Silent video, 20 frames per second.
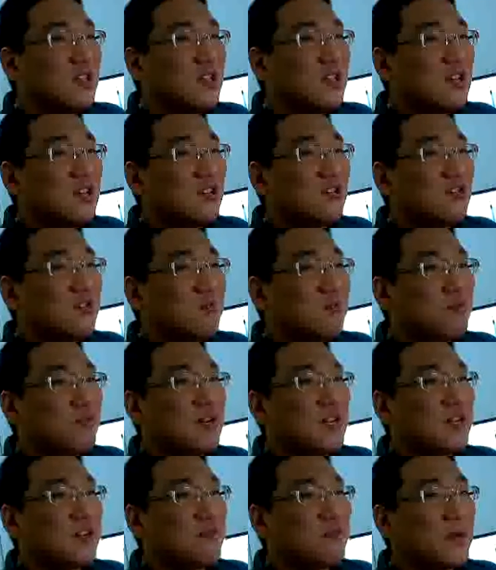You have
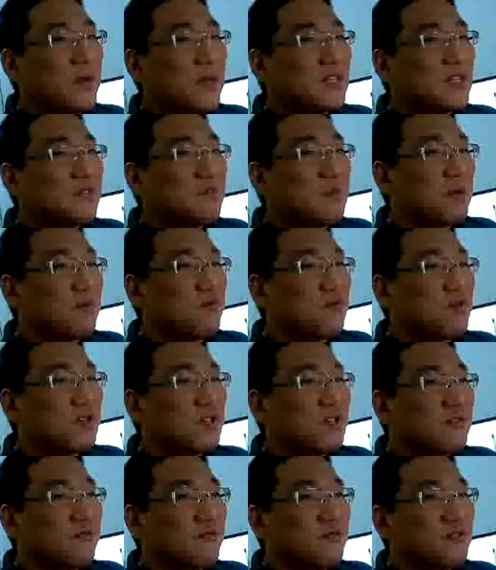like a base memory,
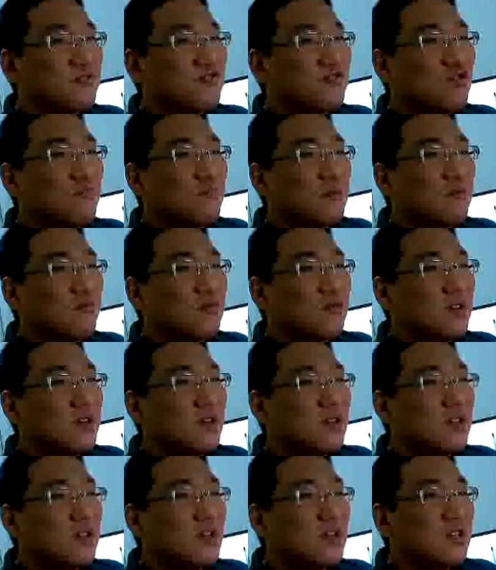the virtual memory,
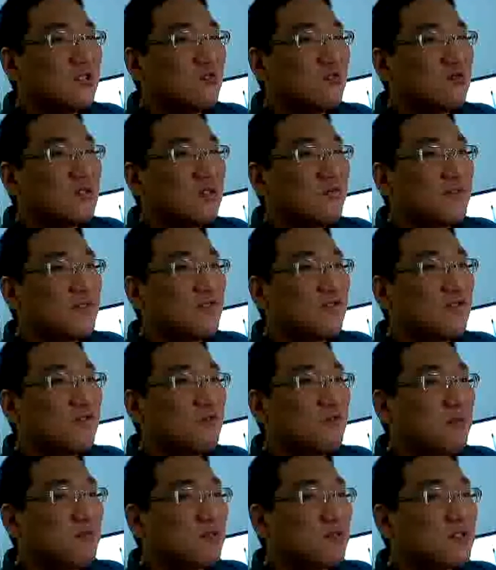those are video
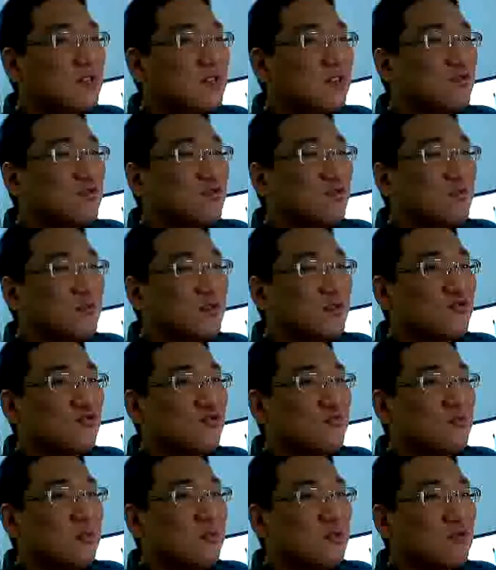memories, are also virtual
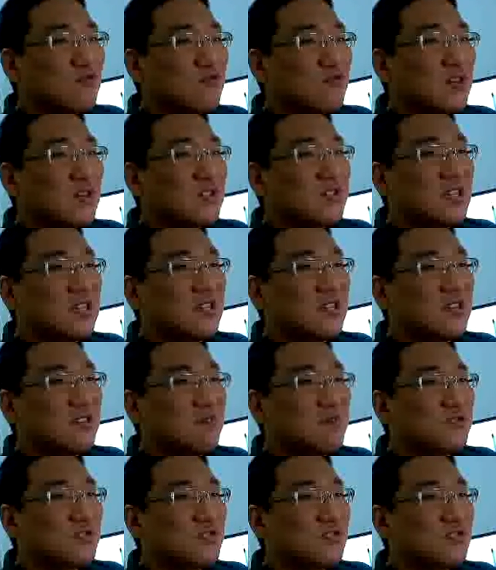memory. You can set it up
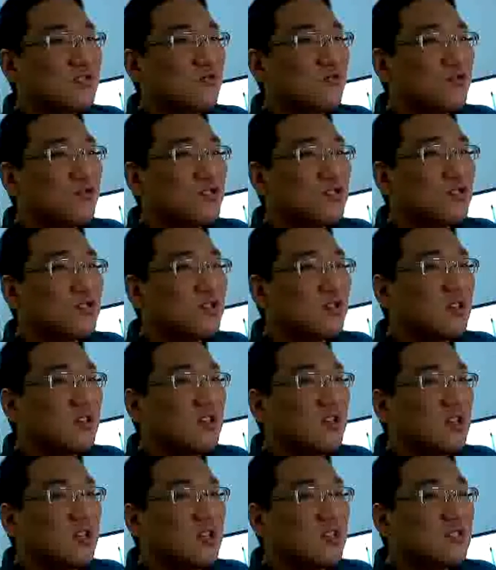the storage.
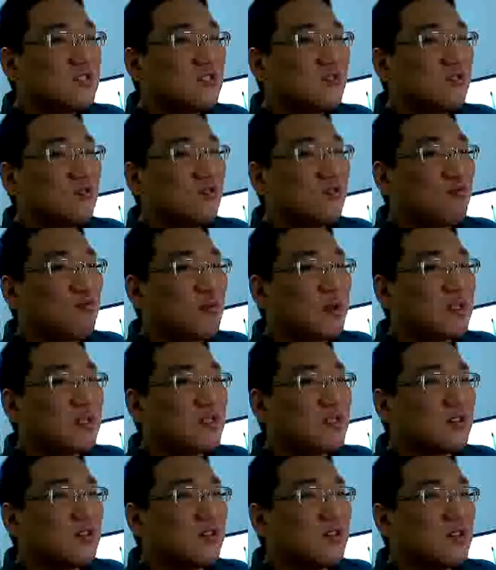So
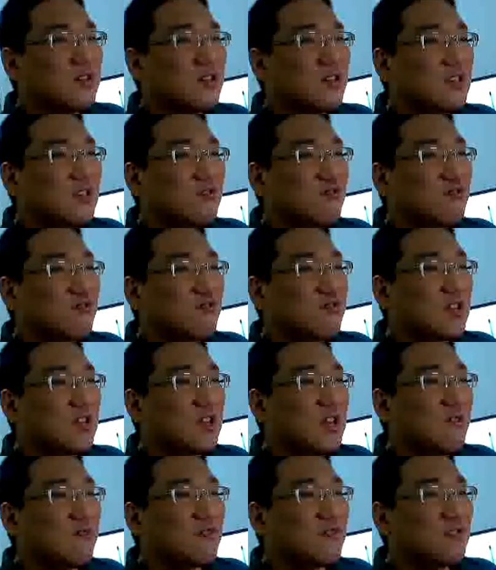basically you can,
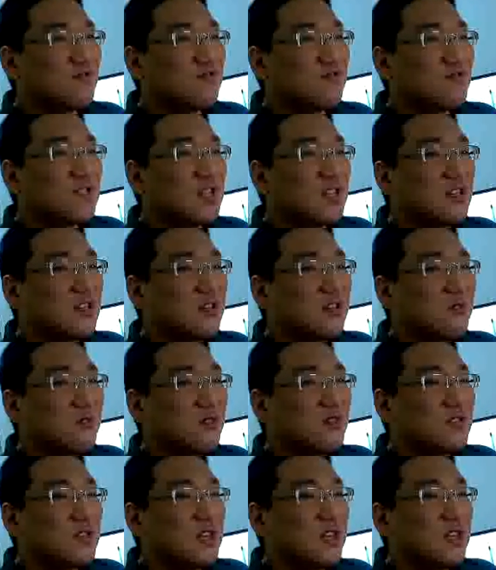after you set it up all
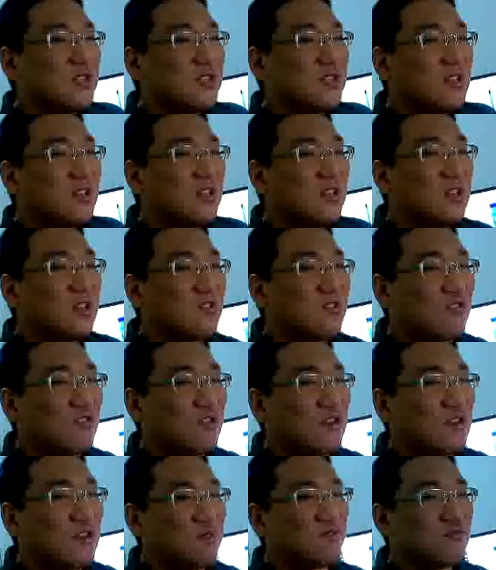that, you are
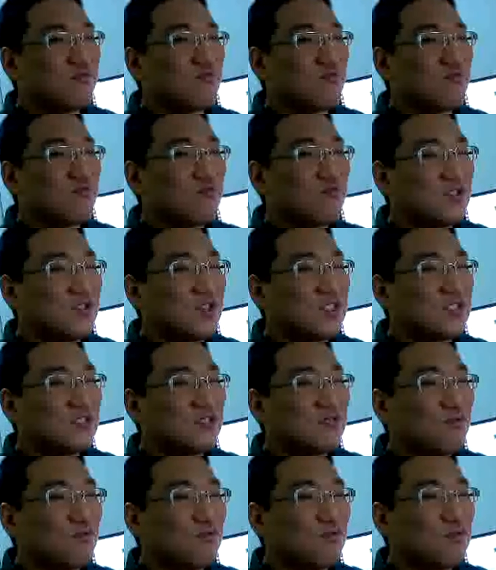able to
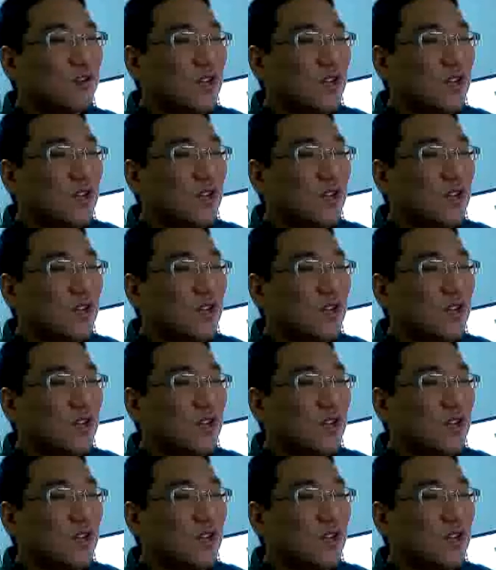install